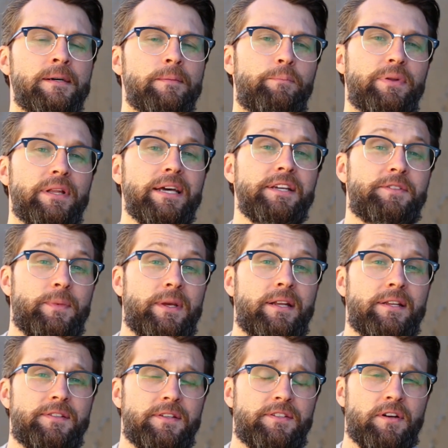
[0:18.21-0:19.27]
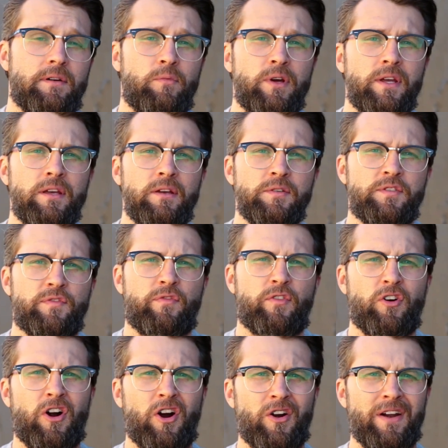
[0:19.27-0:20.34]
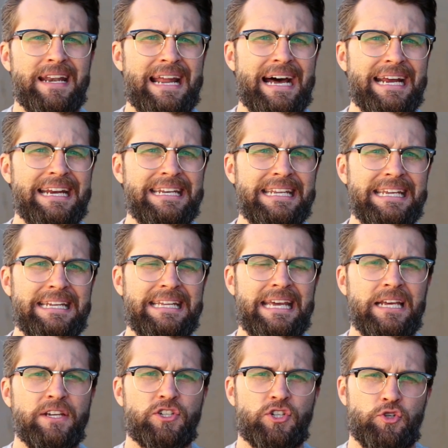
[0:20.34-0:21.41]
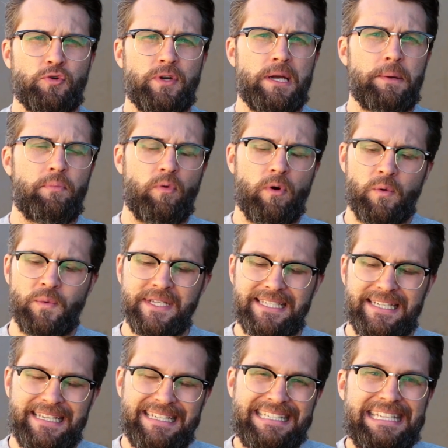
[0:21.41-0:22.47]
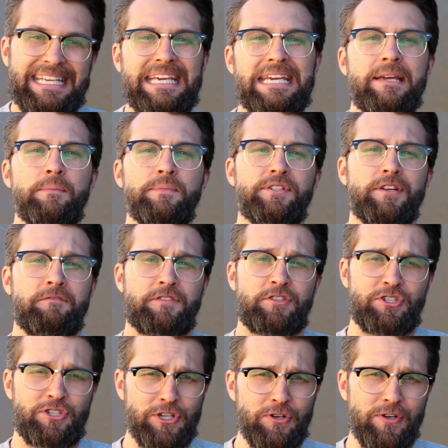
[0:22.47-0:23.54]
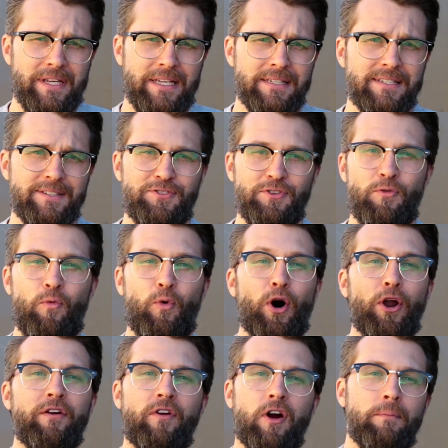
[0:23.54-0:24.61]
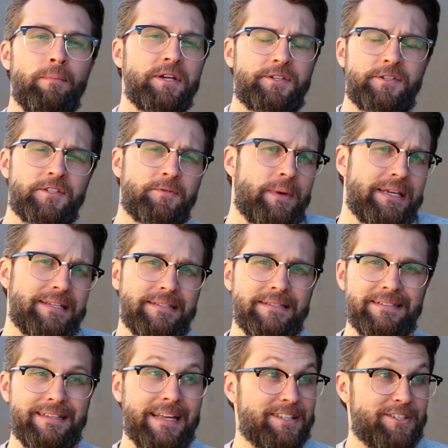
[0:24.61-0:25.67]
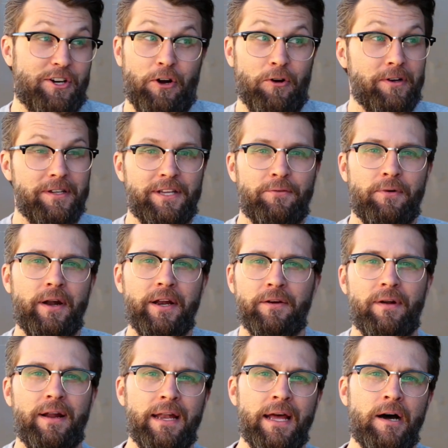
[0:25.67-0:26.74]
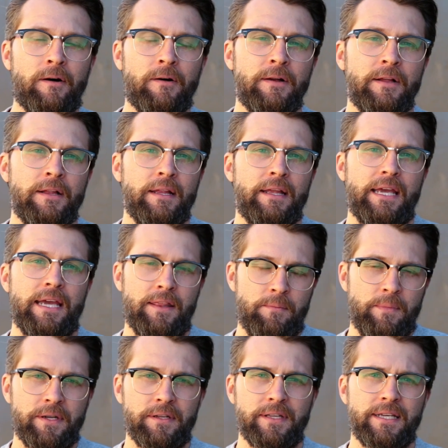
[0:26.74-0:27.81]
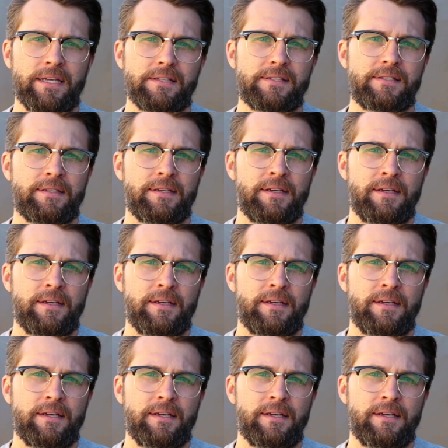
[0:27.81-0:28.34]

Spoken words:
Placement is the term we use for our 90-day trip where we send teams of students to one of our missions bases that's currently running right now in the Middle East.